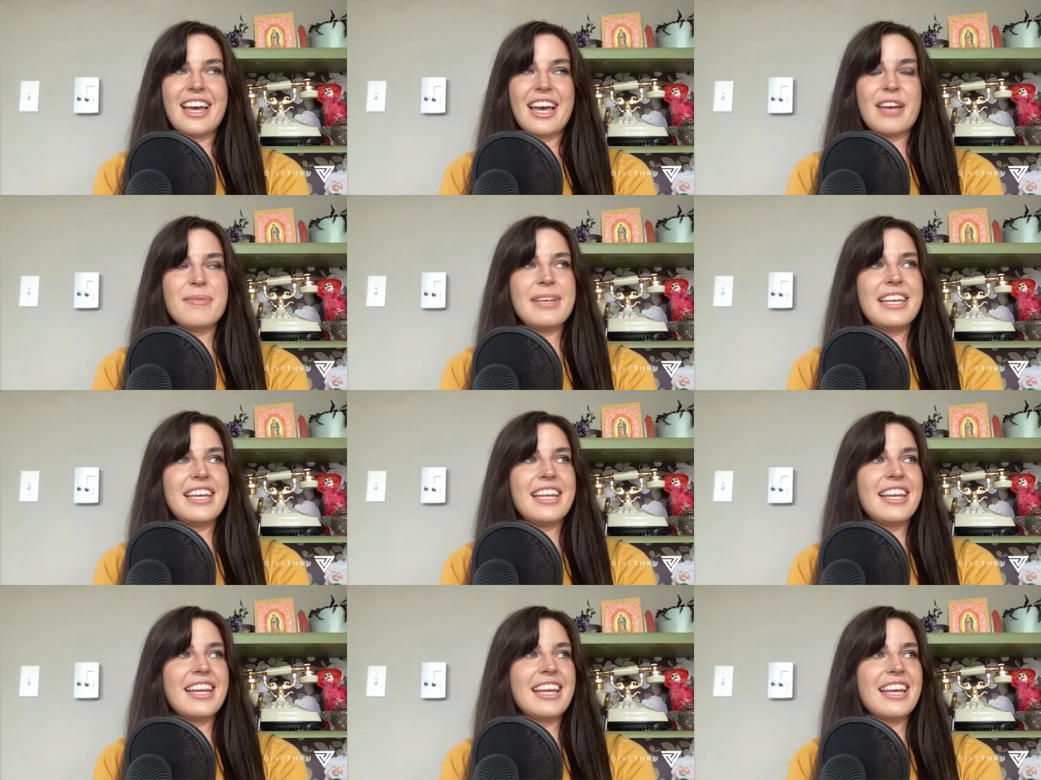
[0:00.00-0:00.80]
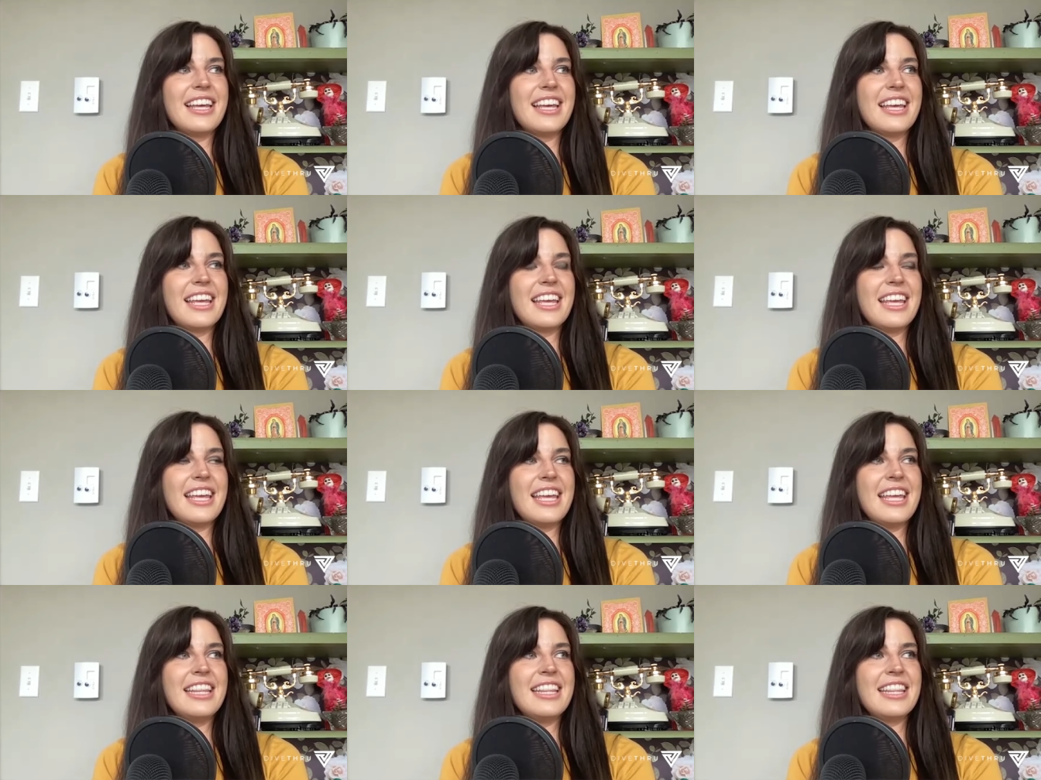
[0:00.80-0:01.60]
I mean,
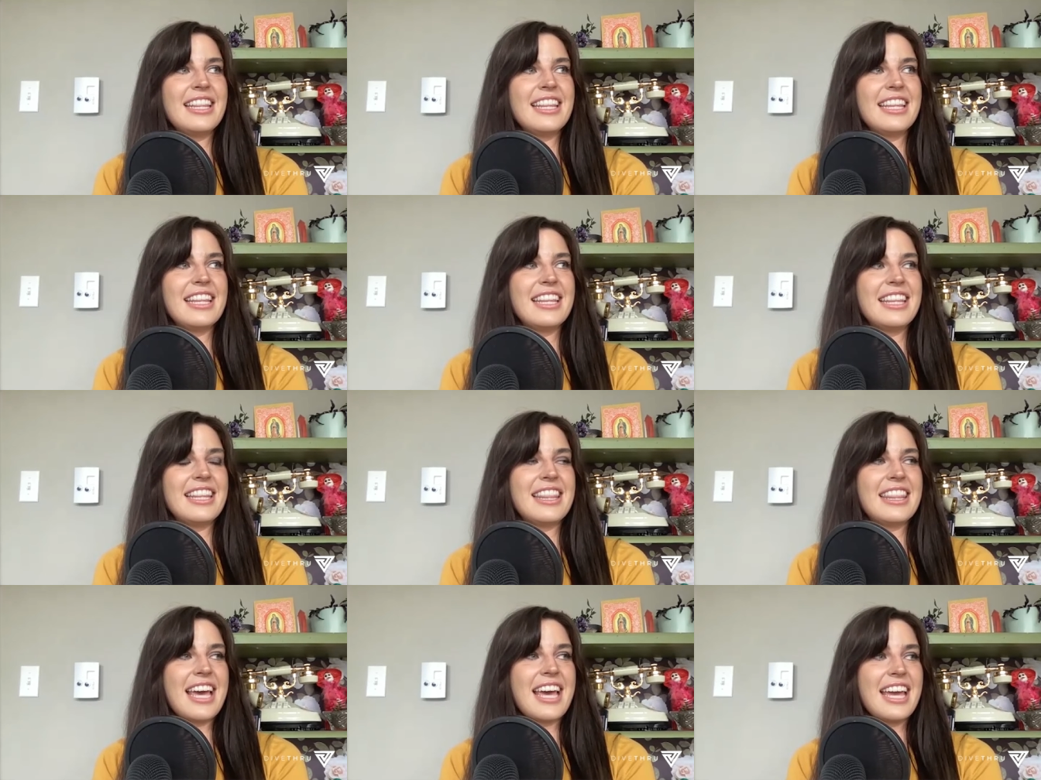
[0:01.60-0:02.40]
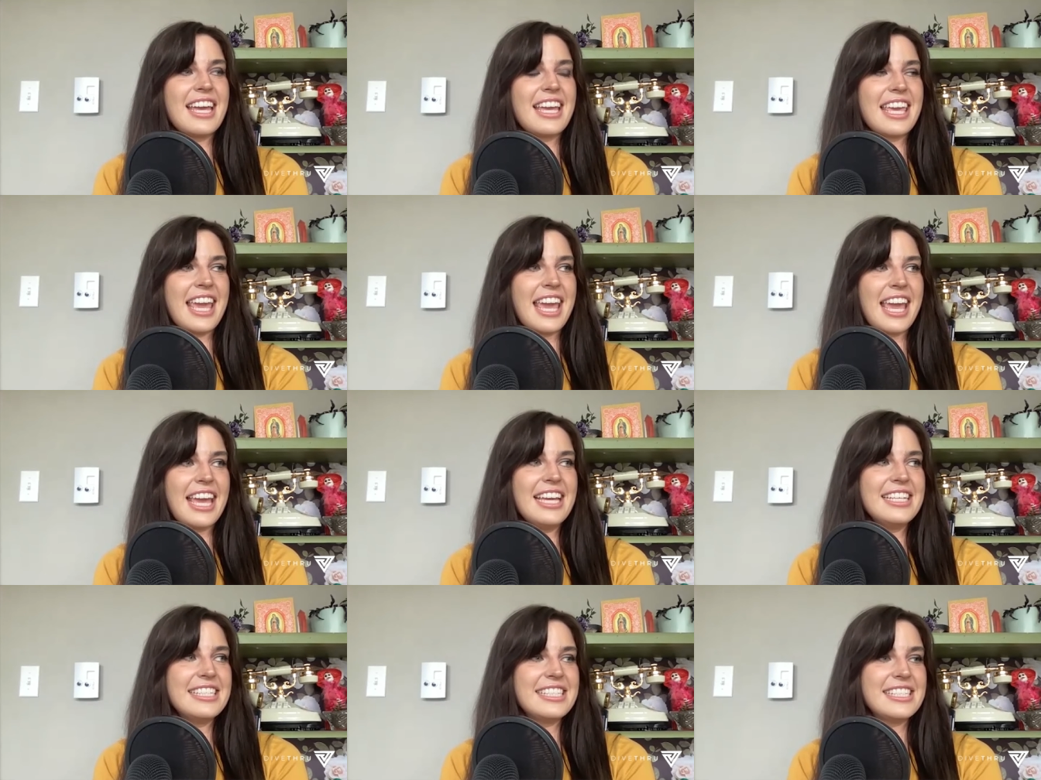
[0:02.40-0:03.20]
in that
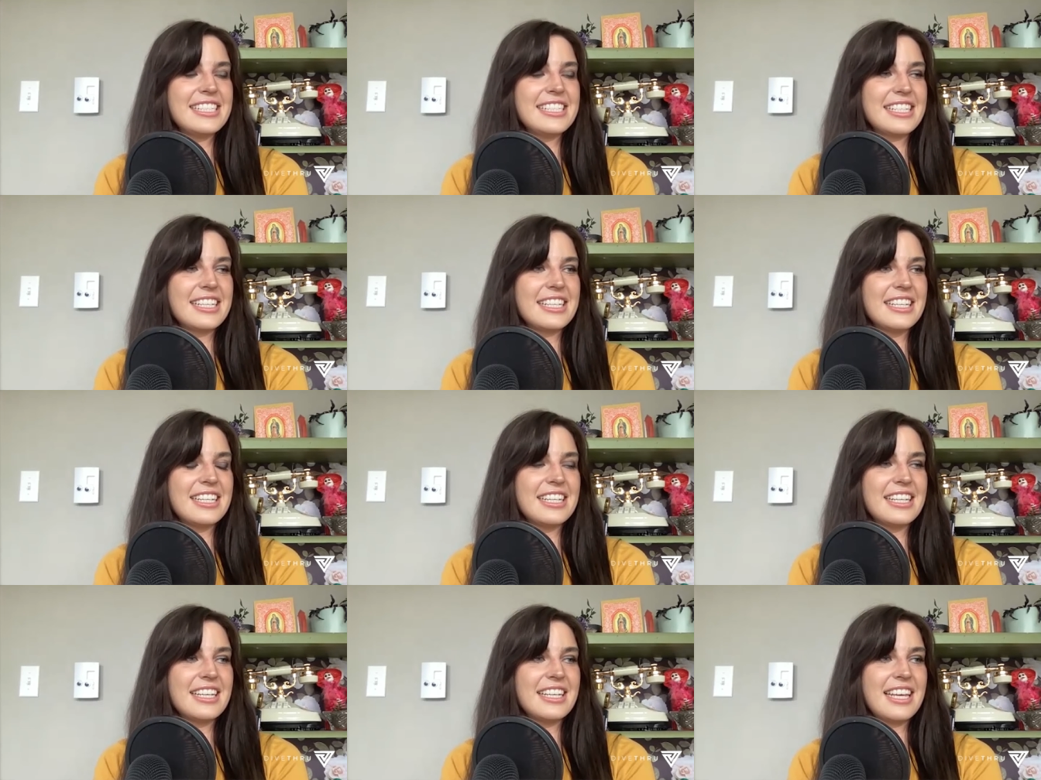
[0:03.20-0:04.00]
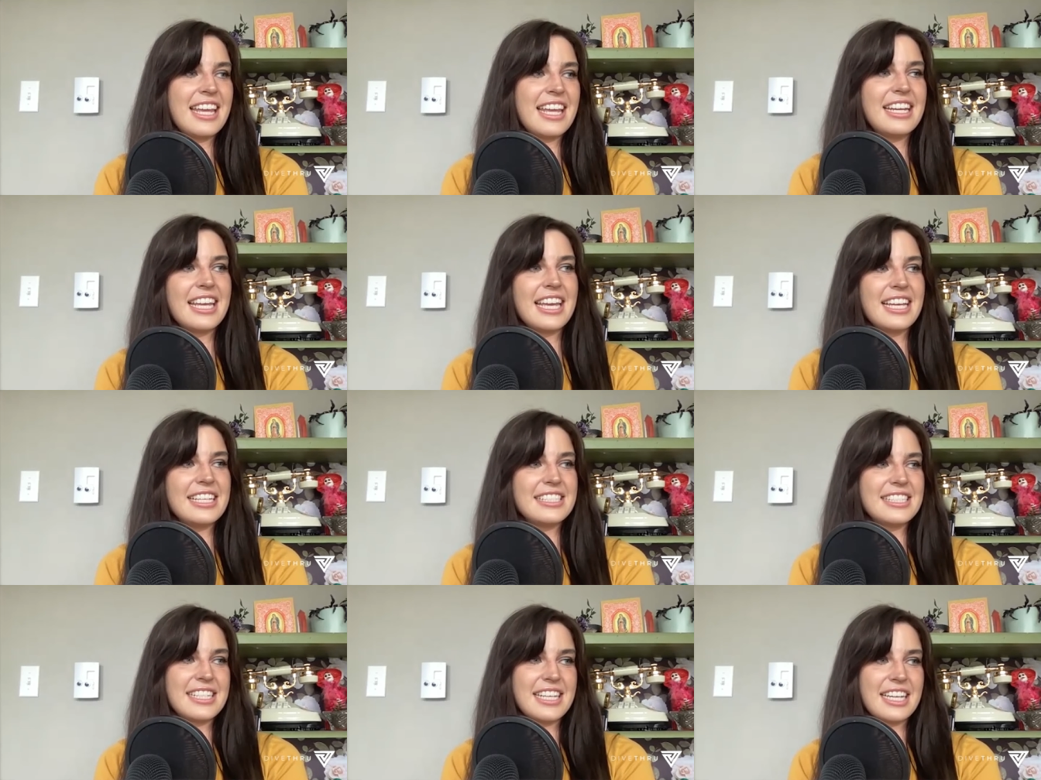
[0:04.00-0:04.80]
case, and in
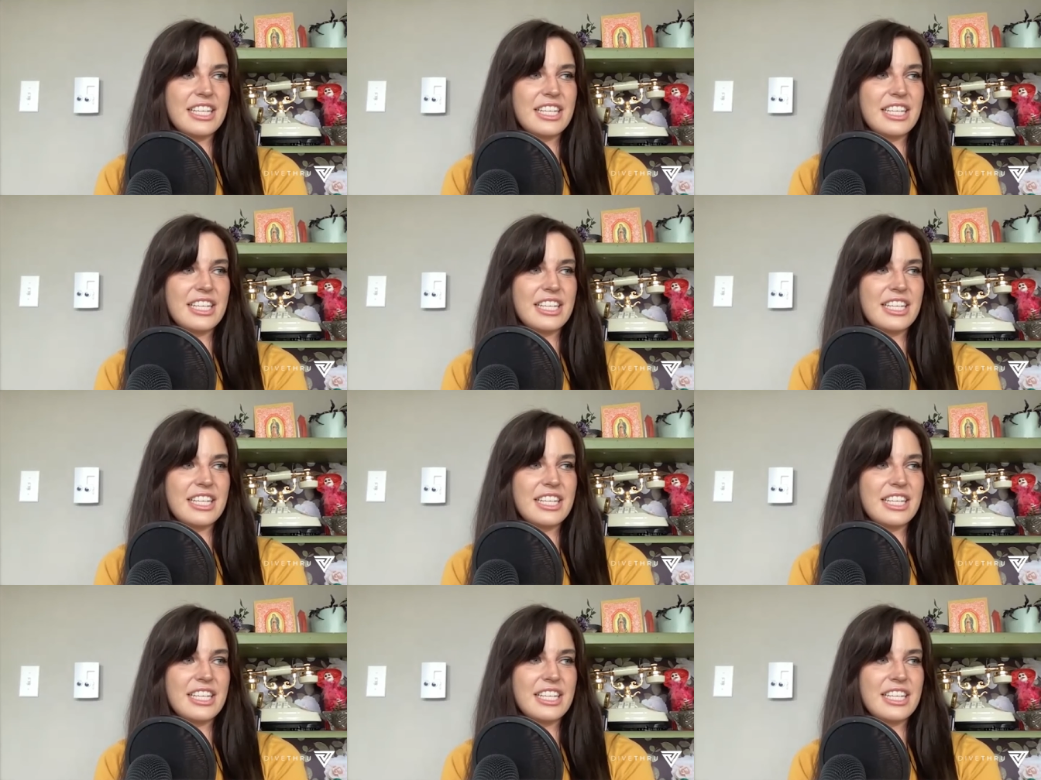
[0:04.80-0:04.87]
cases